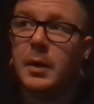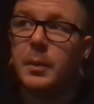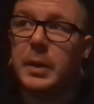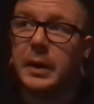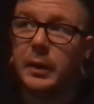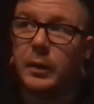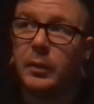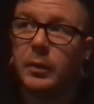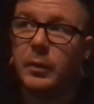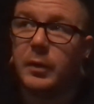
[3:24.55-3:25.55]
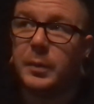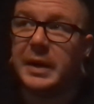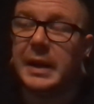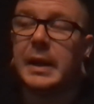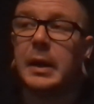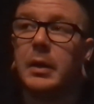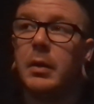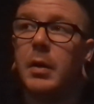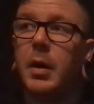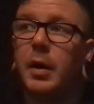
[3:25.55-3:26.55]
being the beginning
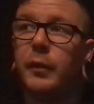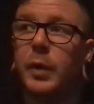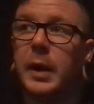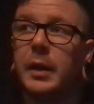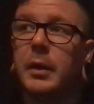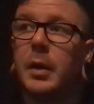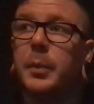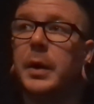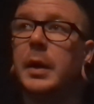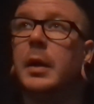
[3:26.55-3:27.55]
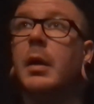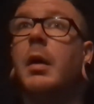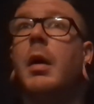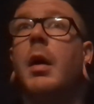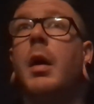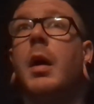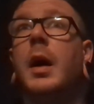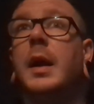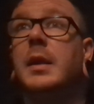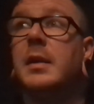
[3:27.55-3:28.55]
of what ended up being
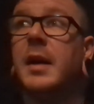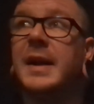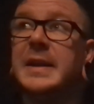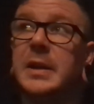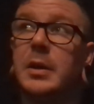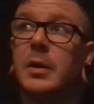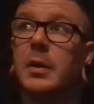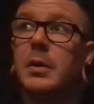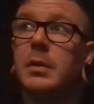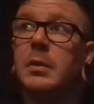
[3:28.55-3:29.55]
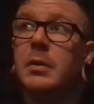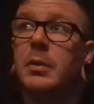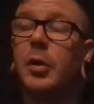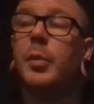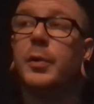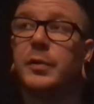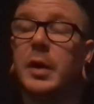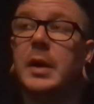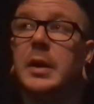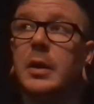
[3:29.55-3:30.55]
a almost
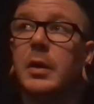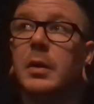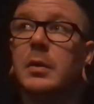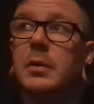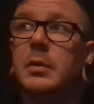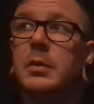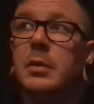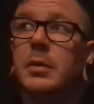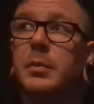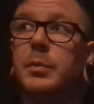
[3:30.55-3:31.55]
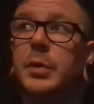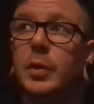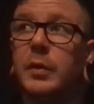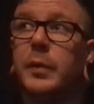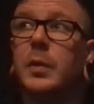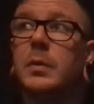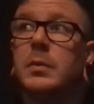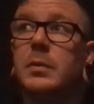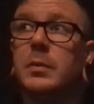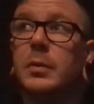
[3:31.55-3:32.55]
9 year, beautiful
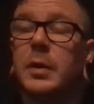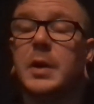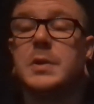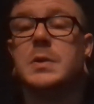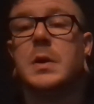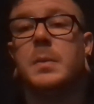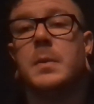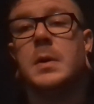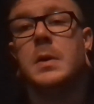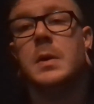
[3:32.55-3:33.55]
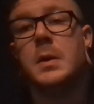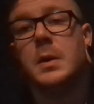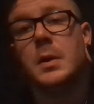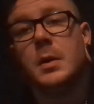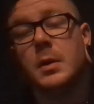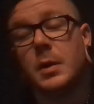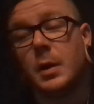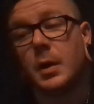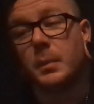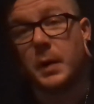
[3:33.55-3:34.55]
relationship,
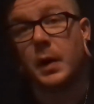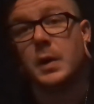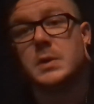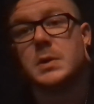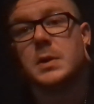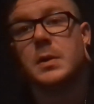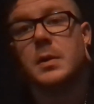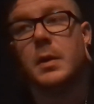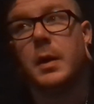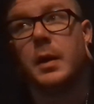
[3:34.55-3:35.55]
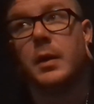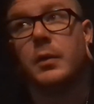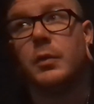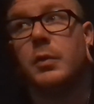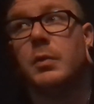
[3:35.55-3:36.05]
marriage, and